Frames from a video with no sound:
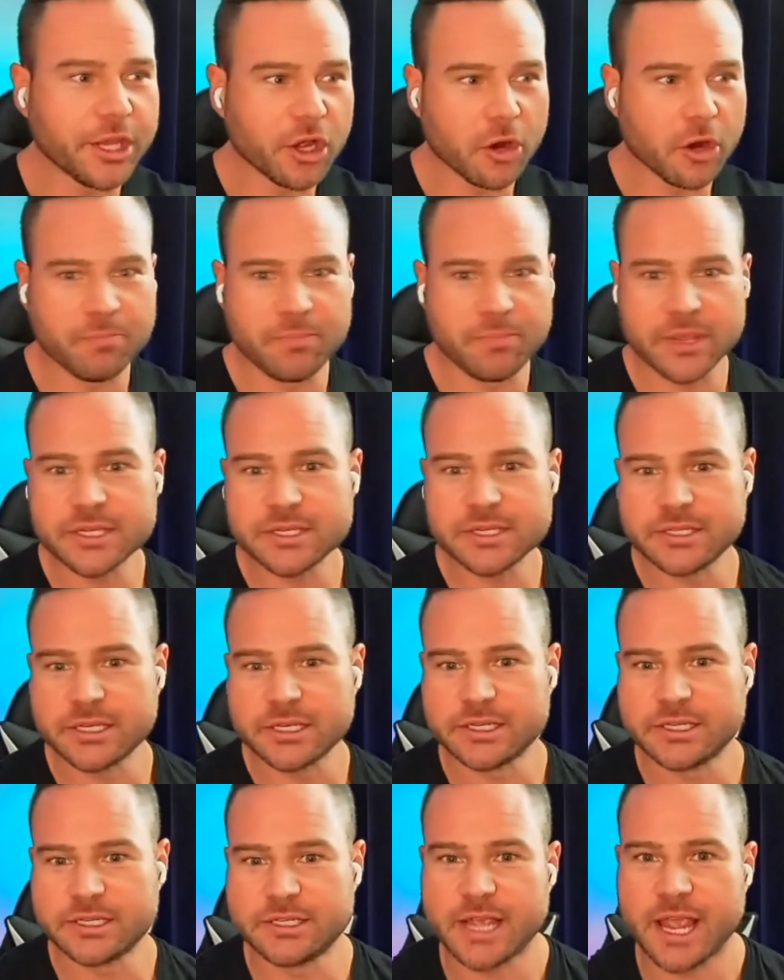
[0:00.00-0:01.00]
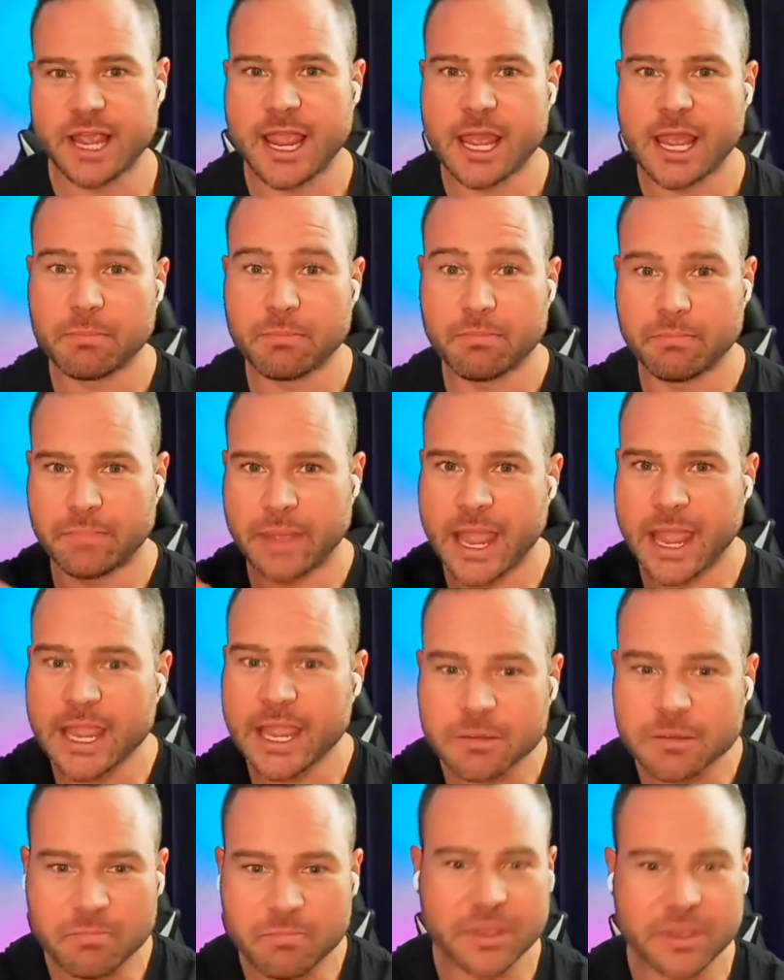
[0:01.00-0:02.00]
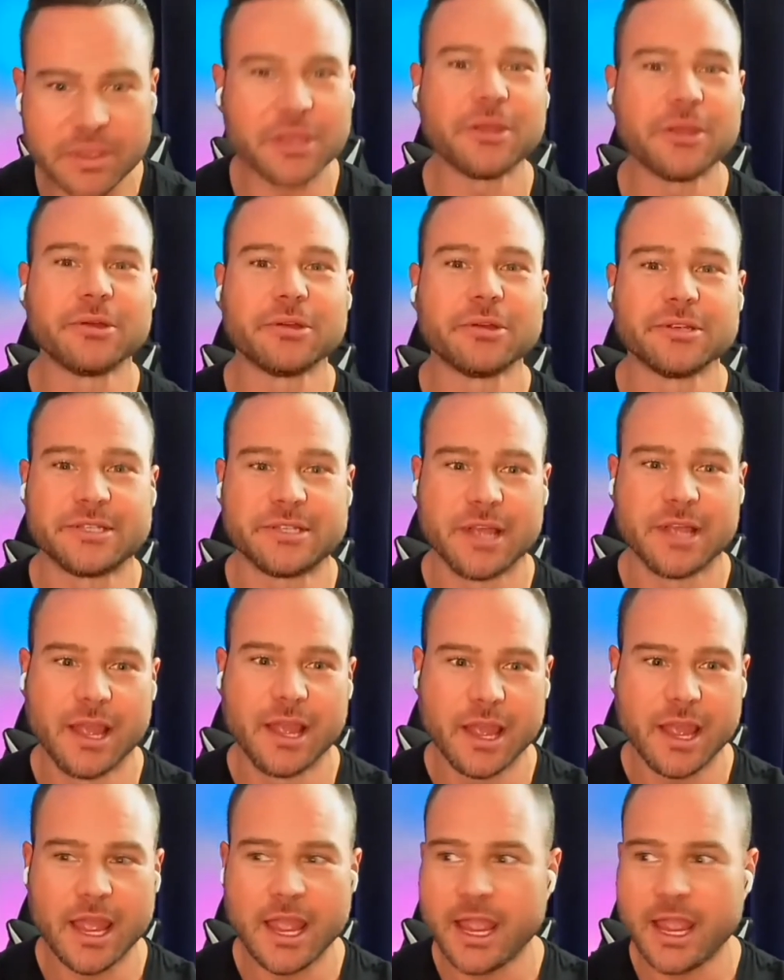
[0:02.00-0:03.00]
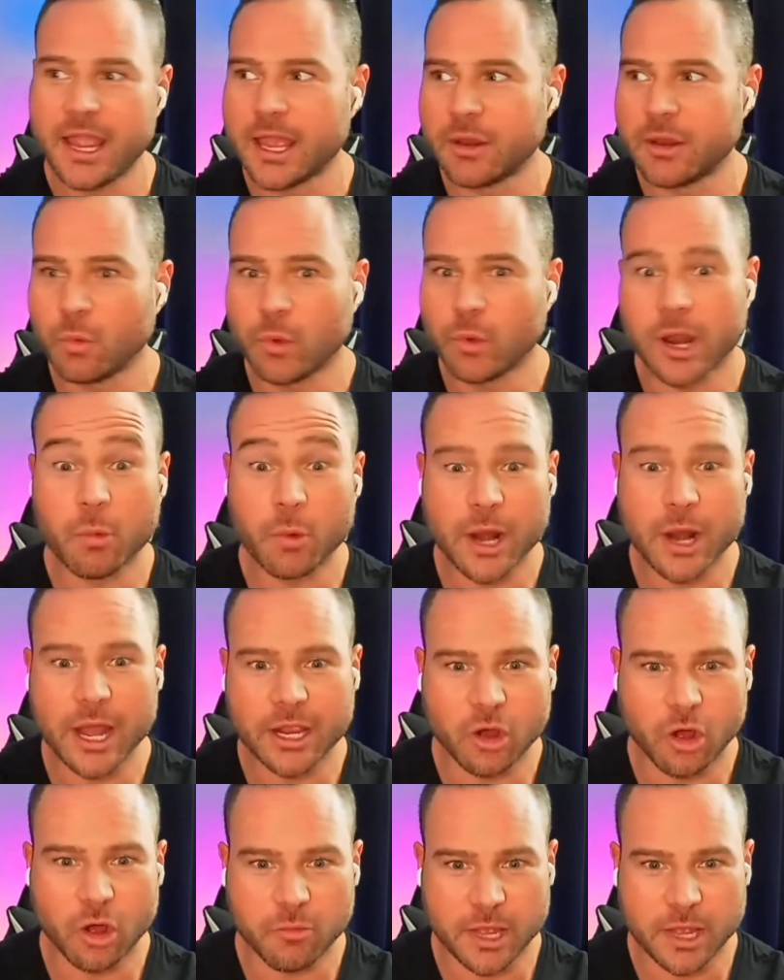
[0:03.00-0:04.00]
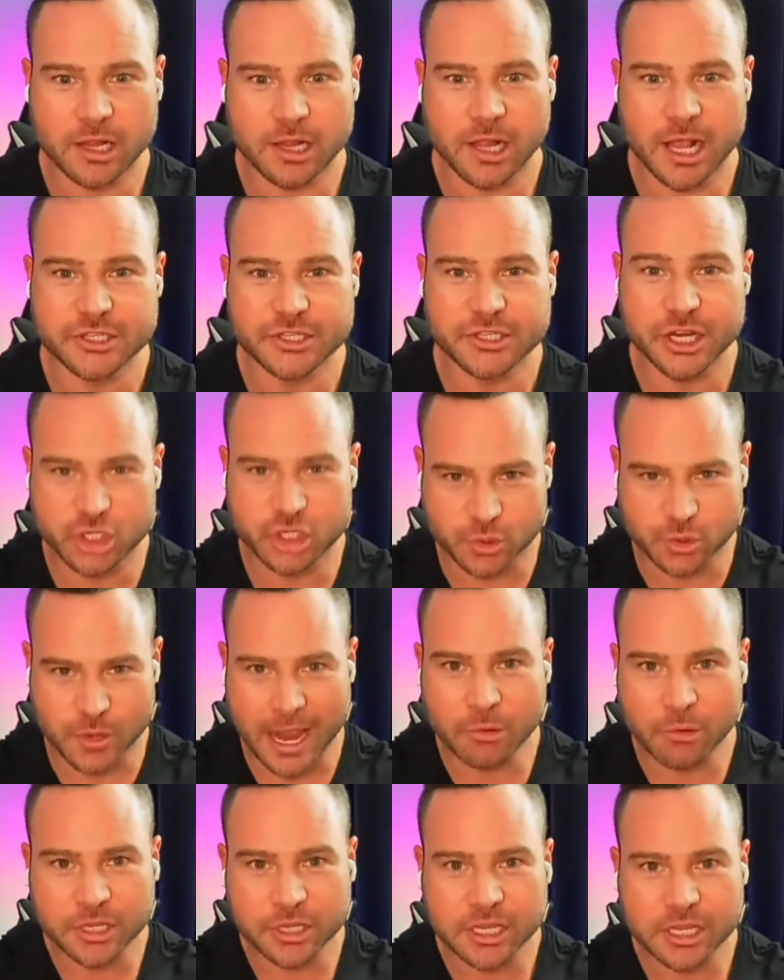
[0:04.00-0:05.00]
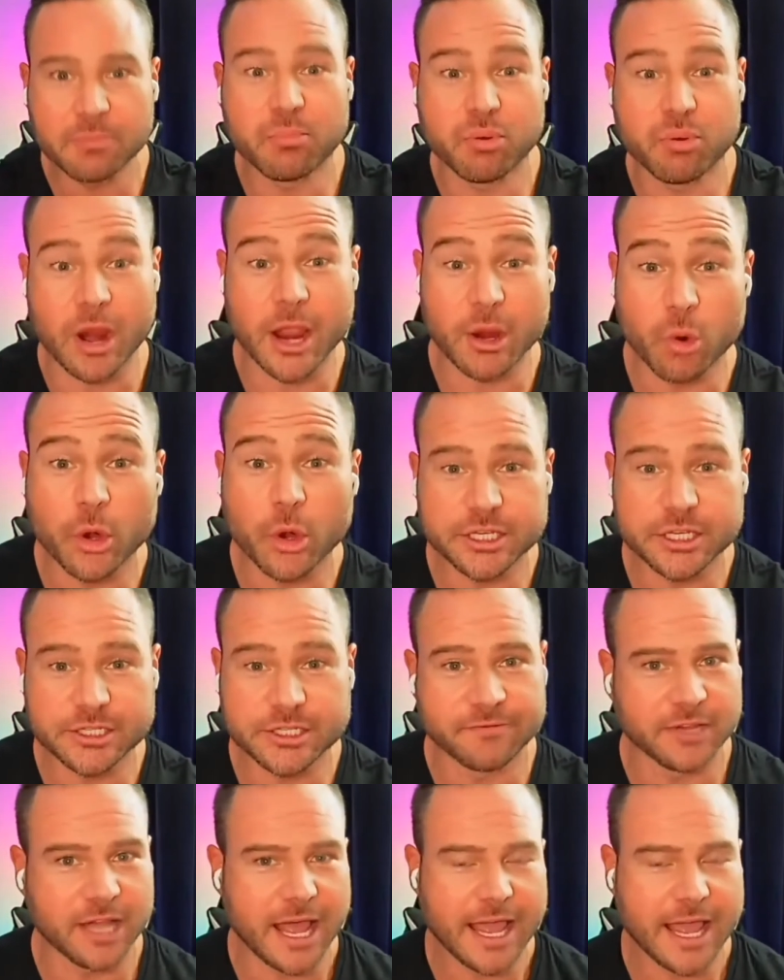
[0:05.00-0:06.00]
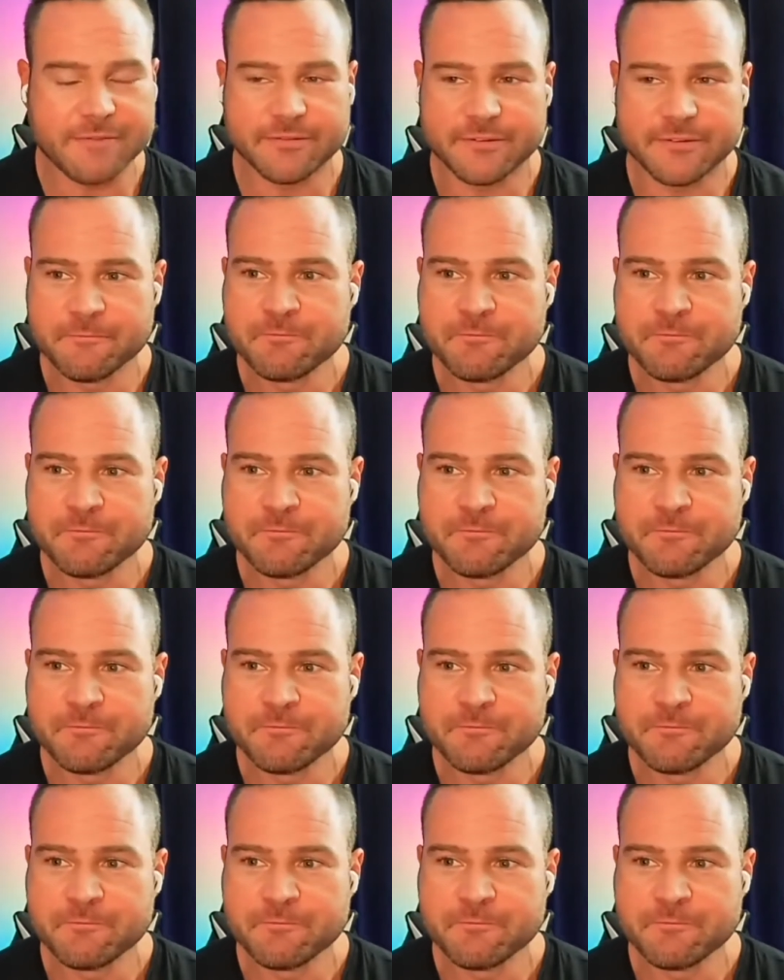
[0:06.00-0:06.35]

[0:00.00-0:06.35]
our business and paying bills and what I call with my clients like drowning in priorities of life.